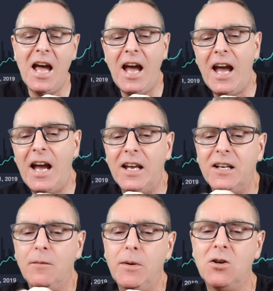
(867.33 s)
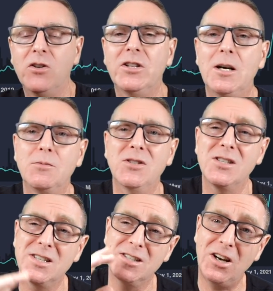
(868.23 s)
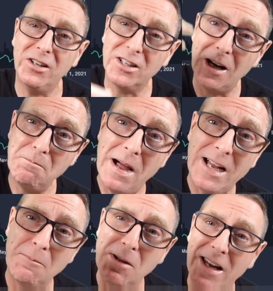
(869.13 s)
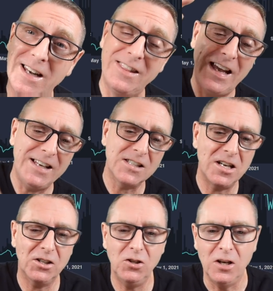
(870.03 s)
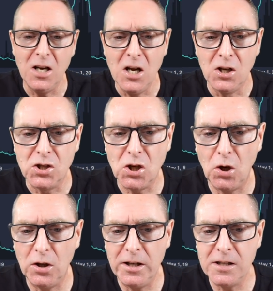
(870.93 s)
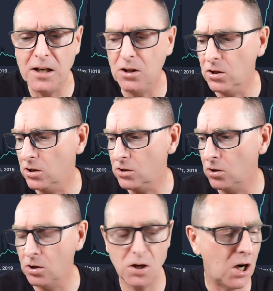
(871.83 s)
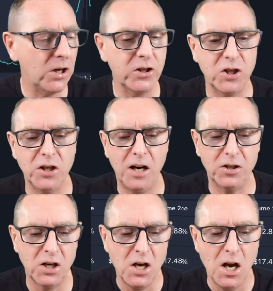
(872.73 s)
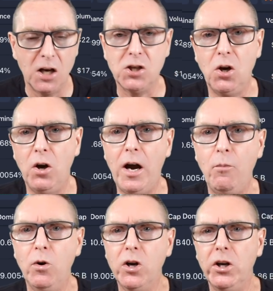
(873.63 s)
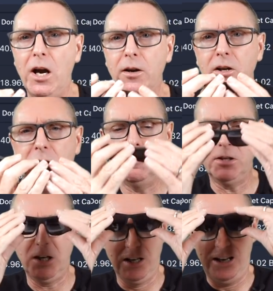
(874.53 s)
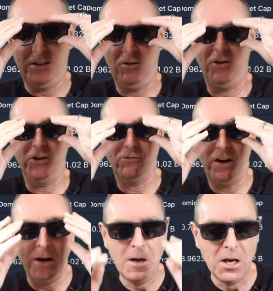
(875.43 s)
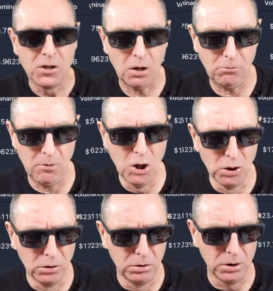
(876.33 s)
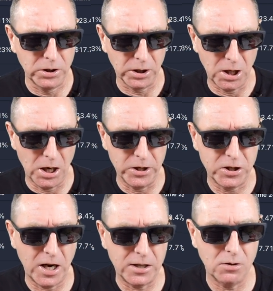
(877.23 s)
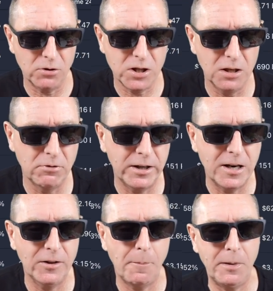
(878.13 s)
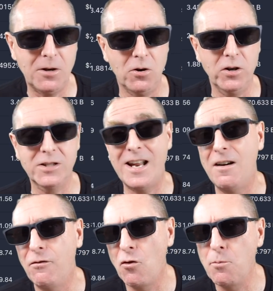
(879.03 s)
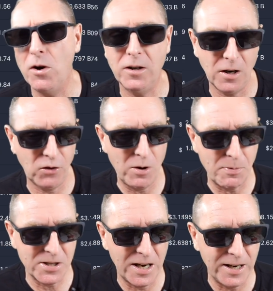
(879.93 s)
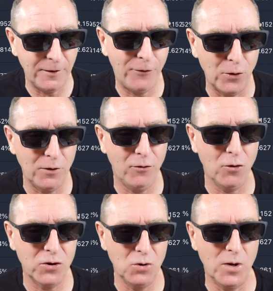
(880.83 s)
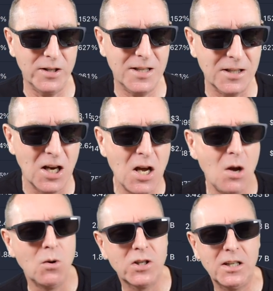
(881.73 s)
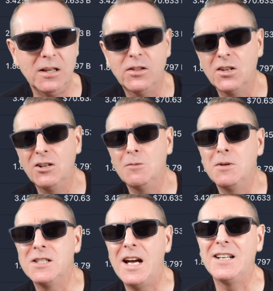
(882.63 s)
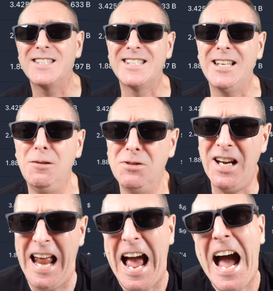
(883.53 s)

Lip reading: And Bitcoin dominance is starting to come back up again, and that is not good. So let's take a look at the total carnage in the house. So I'm going to need my sunglasses for all this red. So ooh, look at the carnage, guys. So we're seeing right now that Bitcoin is down 4.3% at 44,216. We're seeing Ethereum is down 6%.